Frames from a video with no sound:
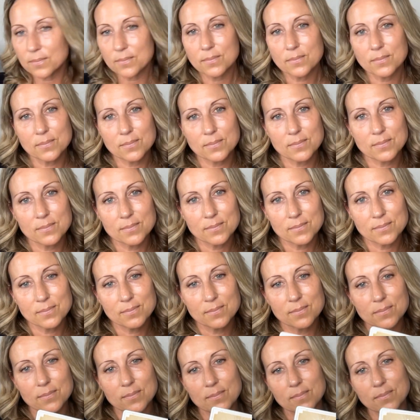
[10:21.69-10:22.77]

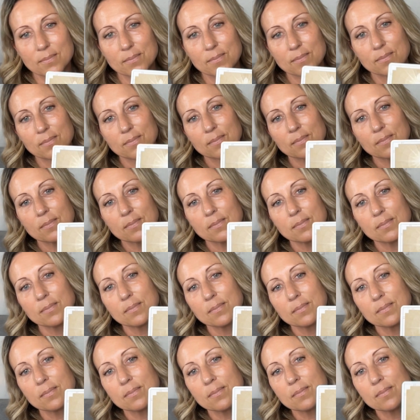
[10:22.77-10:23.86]

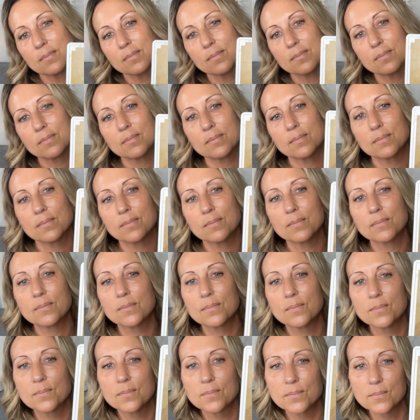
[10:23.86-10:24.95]

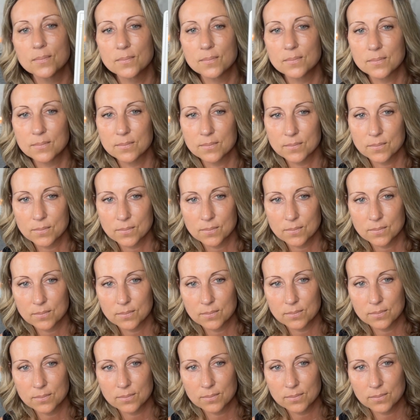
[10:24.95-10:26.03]

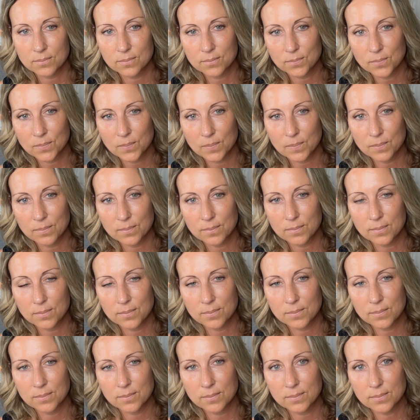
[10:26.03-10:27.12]

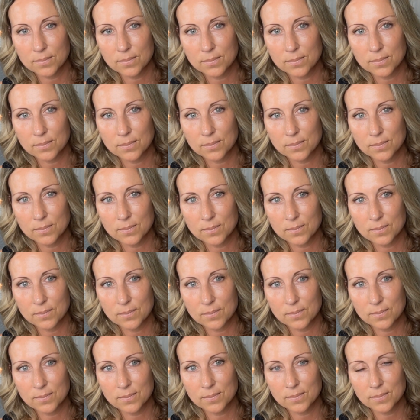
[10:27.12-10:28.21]

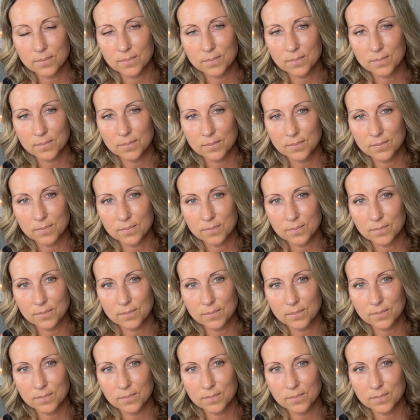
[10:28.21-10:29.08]
Nothing is said.